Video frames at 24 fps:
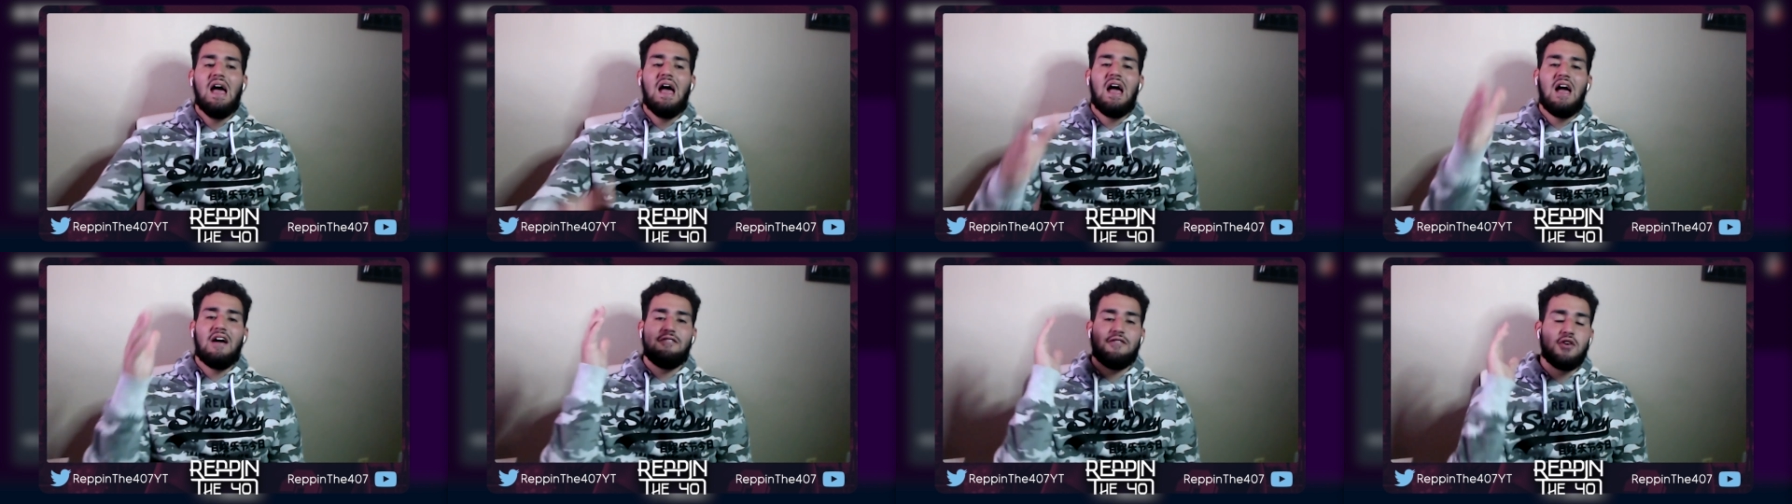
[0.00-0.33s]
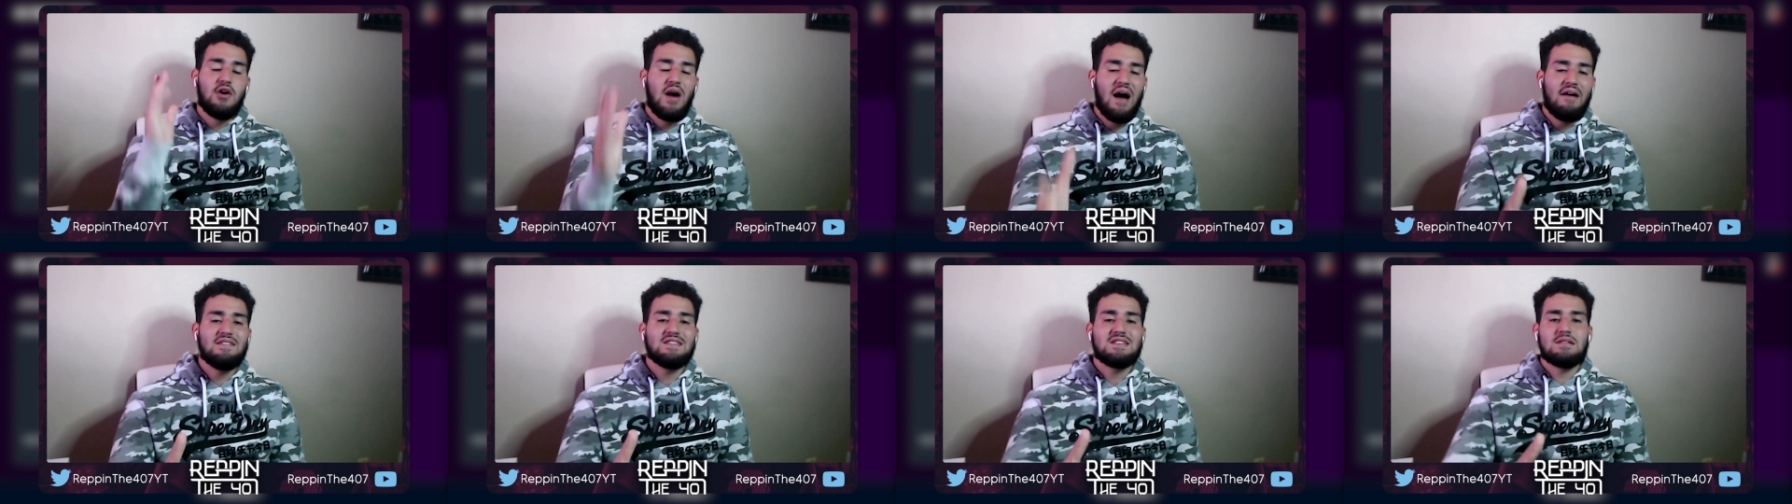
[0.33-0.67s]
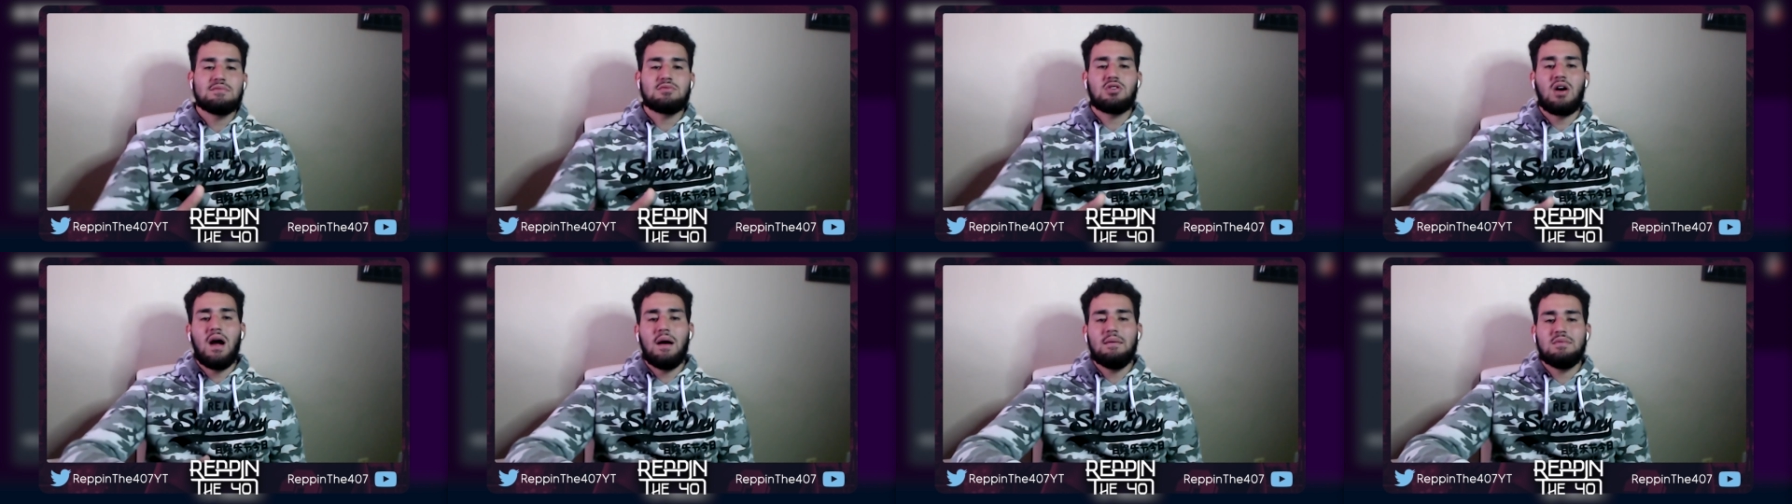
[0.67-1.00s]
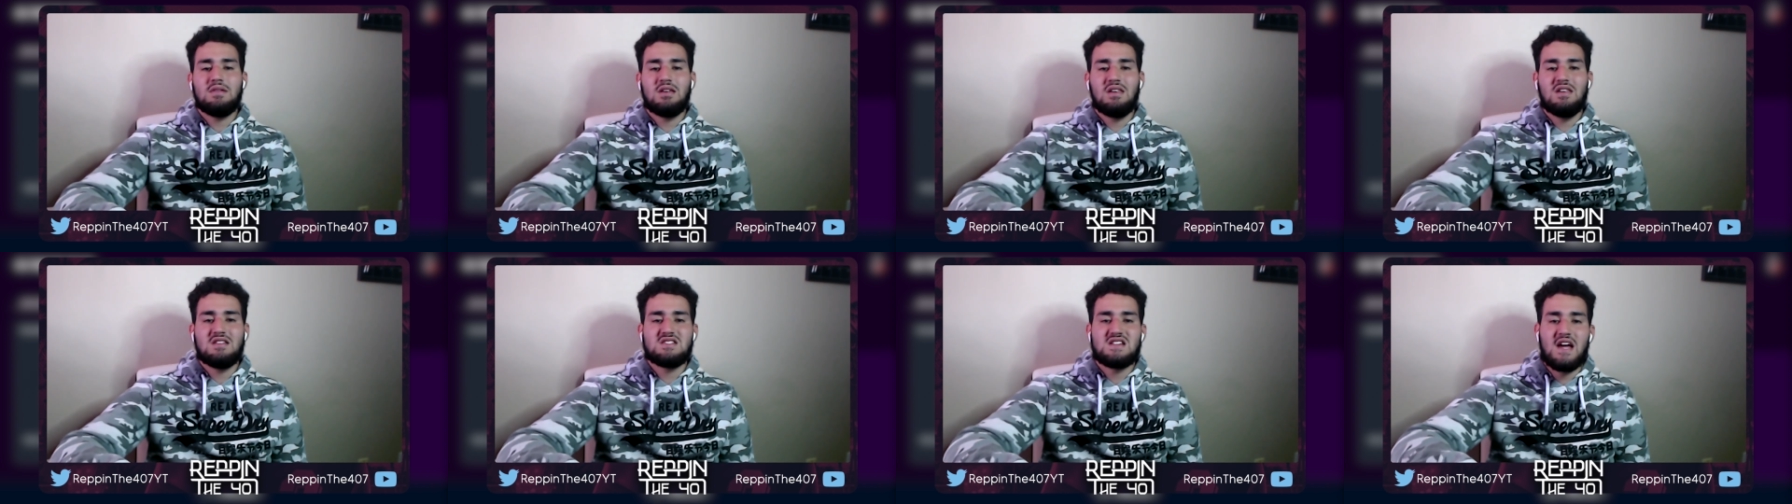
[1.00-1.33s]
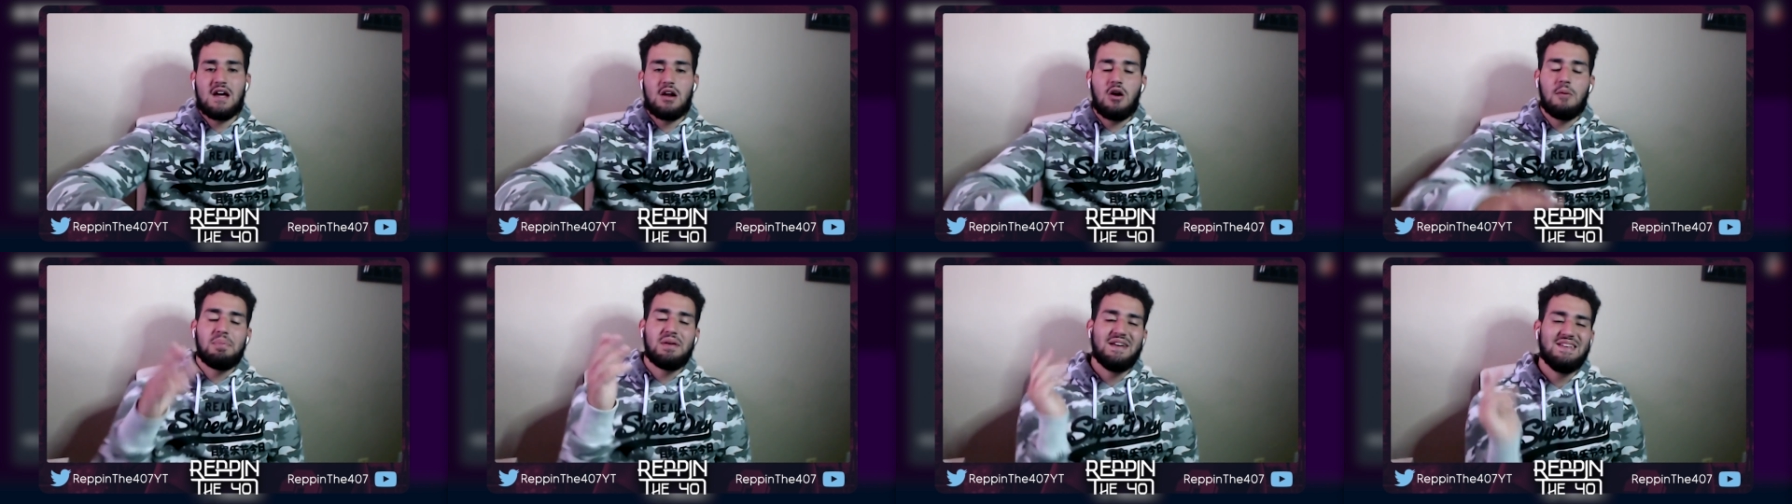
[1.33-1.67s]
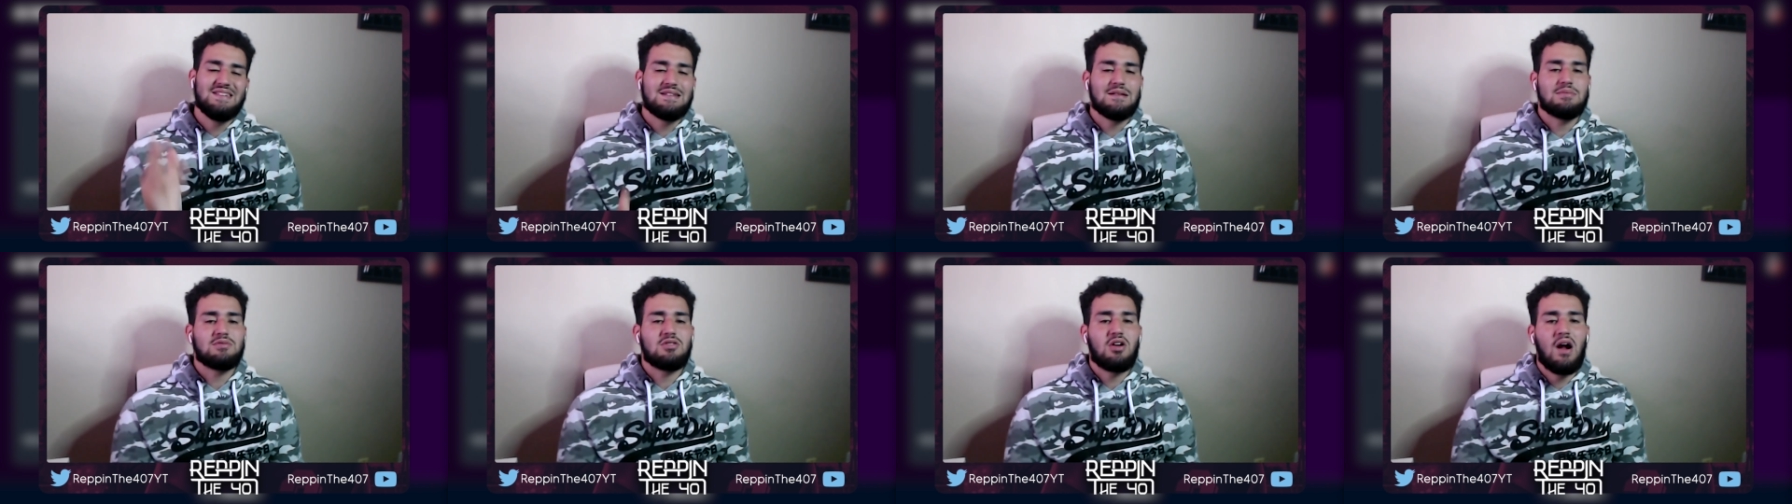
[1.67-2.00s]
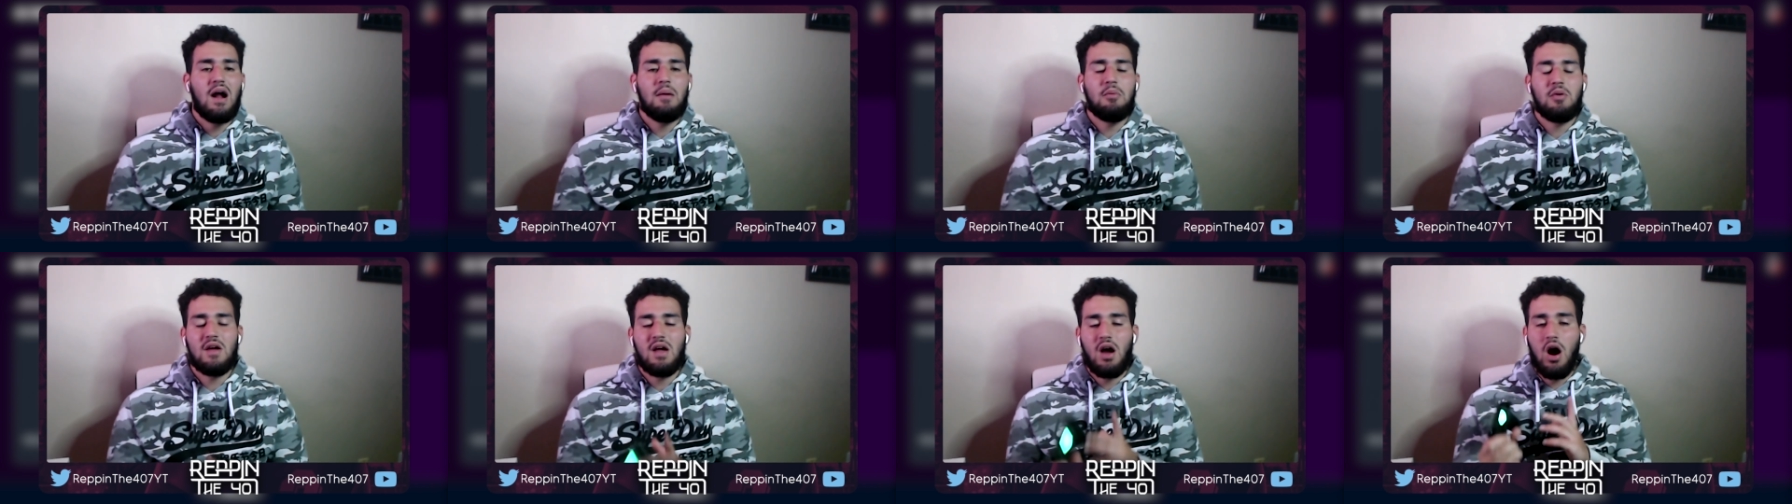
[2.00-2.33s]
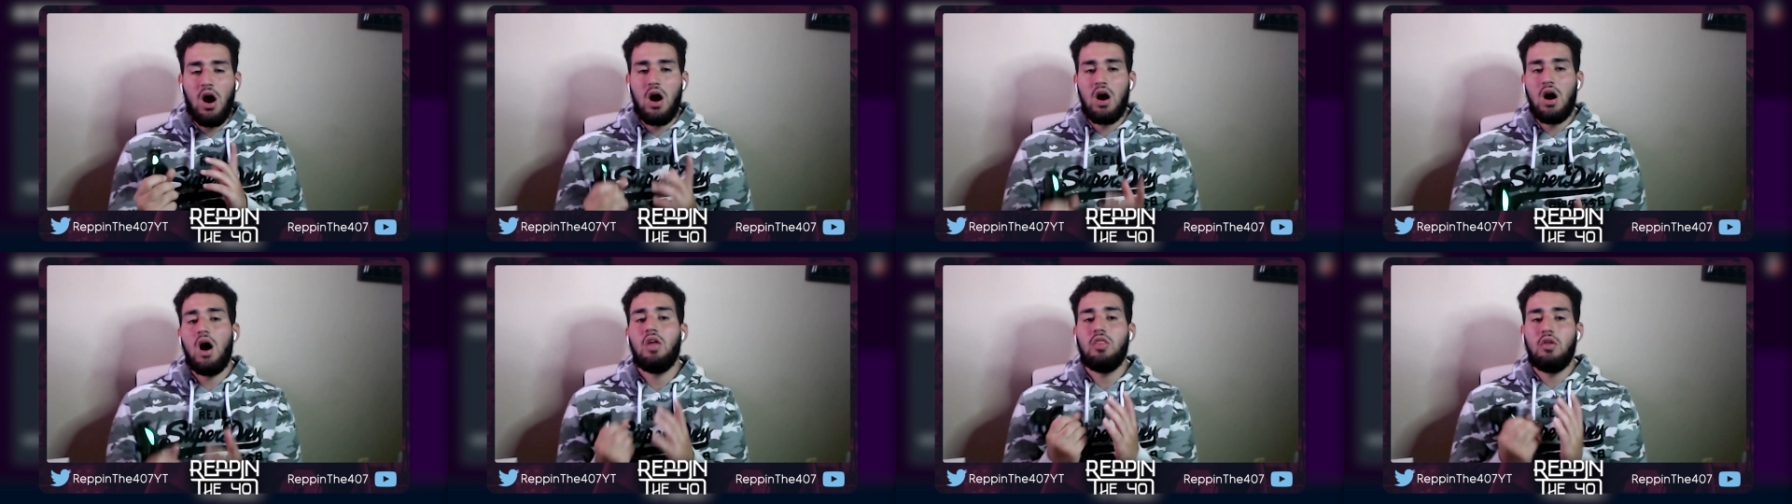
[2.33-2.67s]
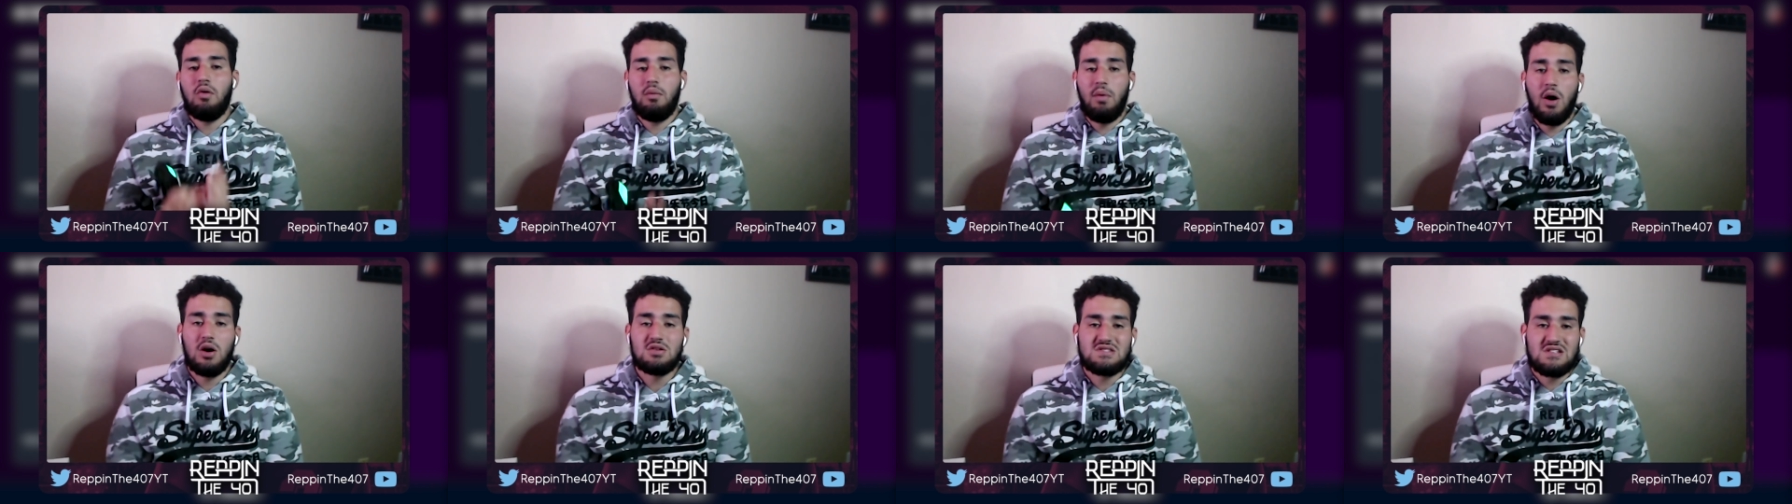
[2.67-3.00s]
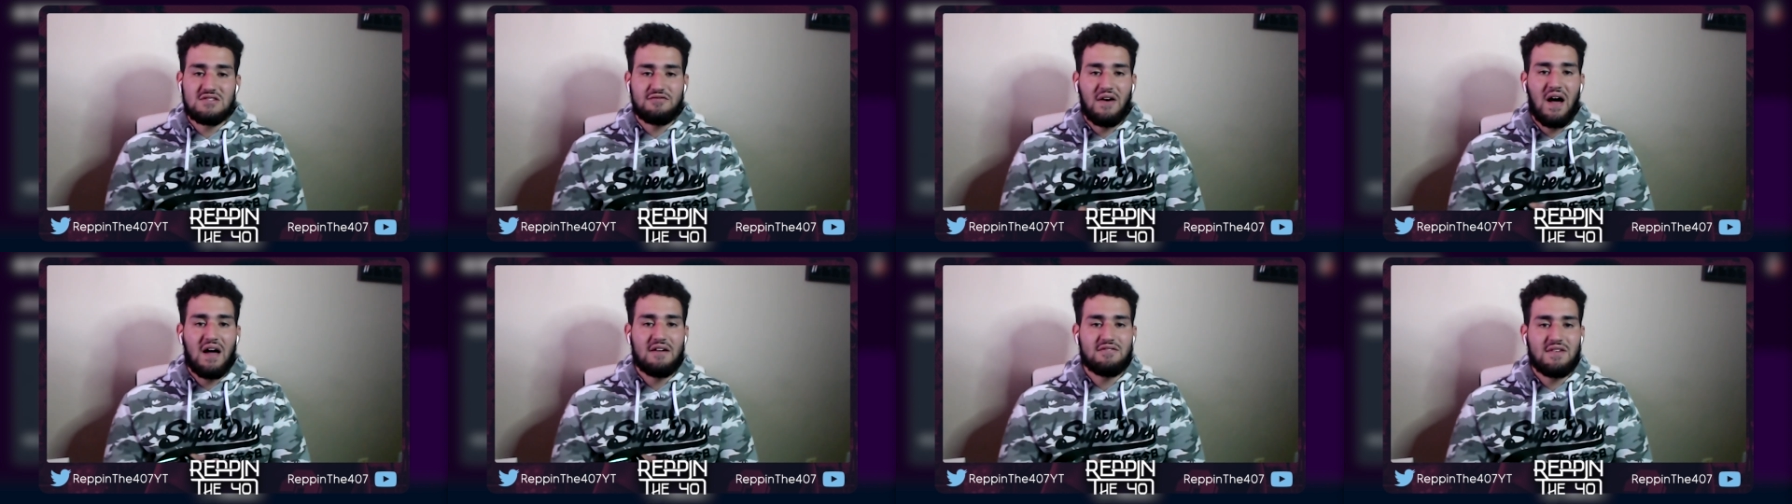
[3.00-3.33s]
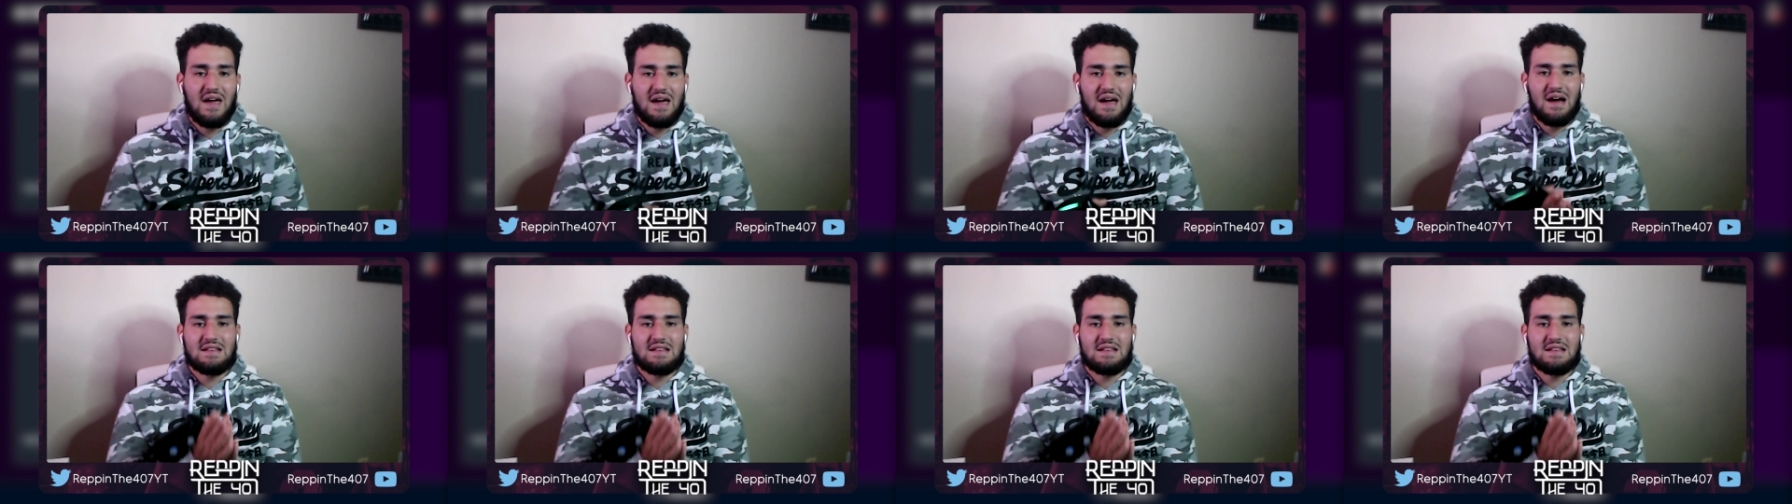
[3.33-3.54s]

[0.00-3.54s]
If you haven't subscribed to the channel, please subscribe. We are on the road to 5K.